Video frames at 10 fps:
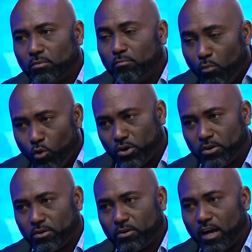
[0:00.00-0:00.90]
more
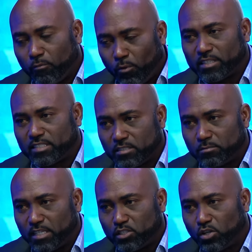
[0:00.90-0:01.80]
of what is
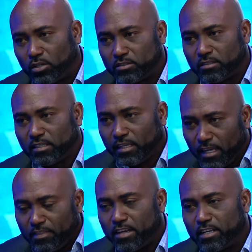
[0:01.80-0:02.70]
being done
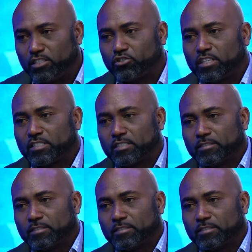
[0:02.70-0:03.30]
in their interest.